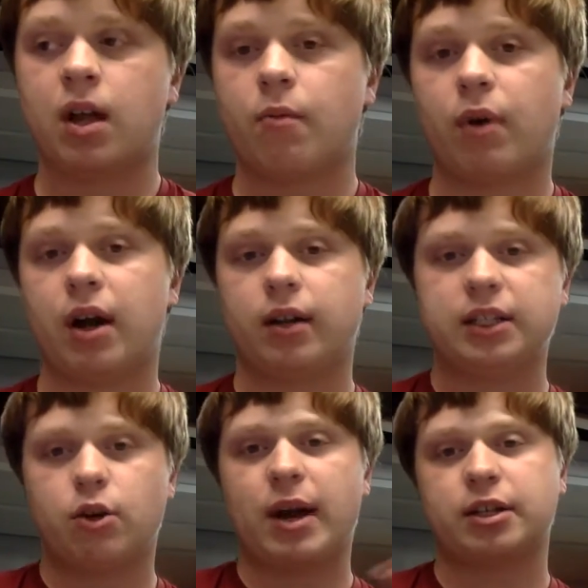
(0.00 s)
But
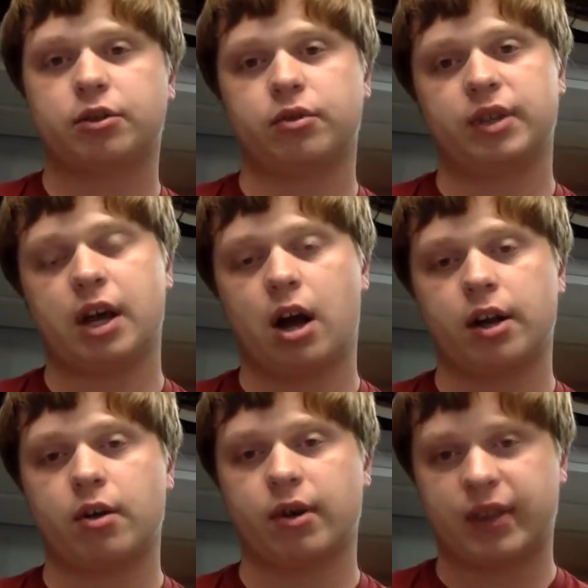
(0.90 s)
let's go back to the
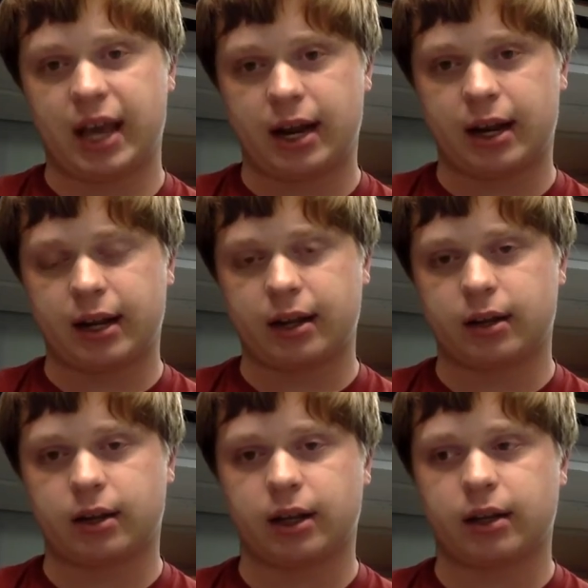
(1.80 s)
audio and the
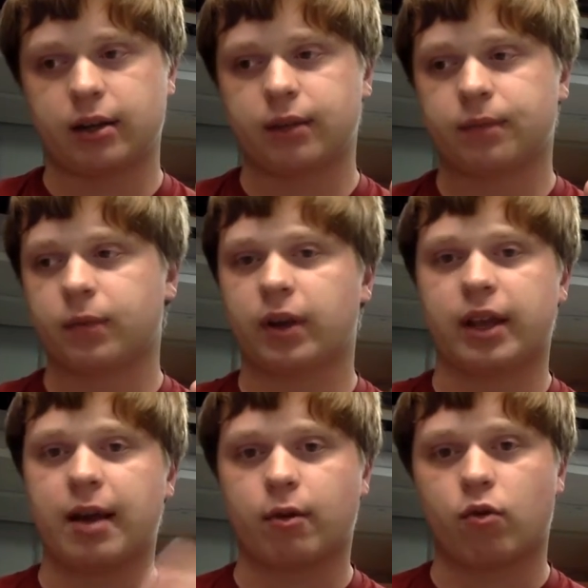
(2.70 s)
editing and the
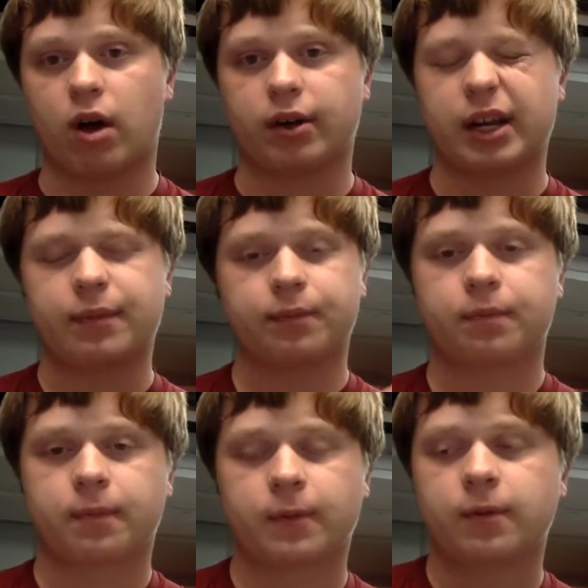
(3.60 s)
camera quality.
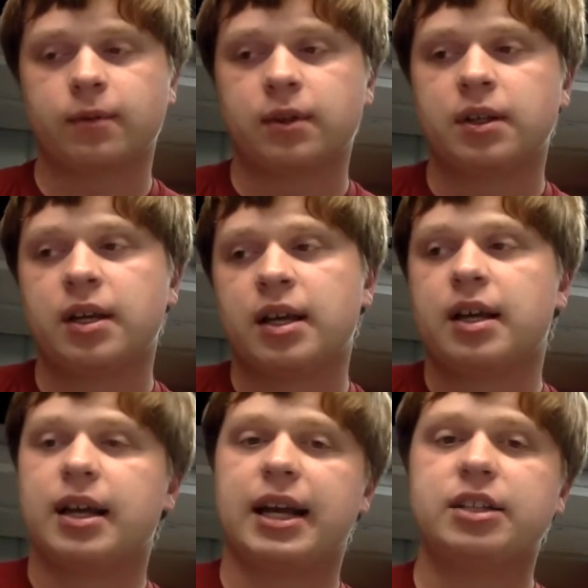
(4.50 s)

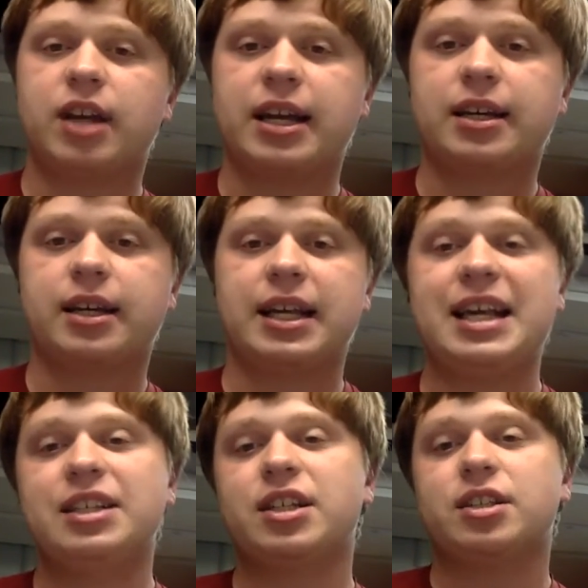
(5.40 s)
It's
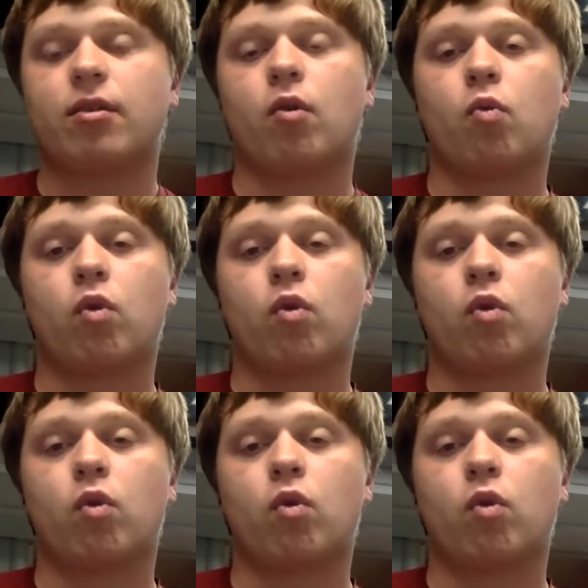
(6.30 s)
easily some of the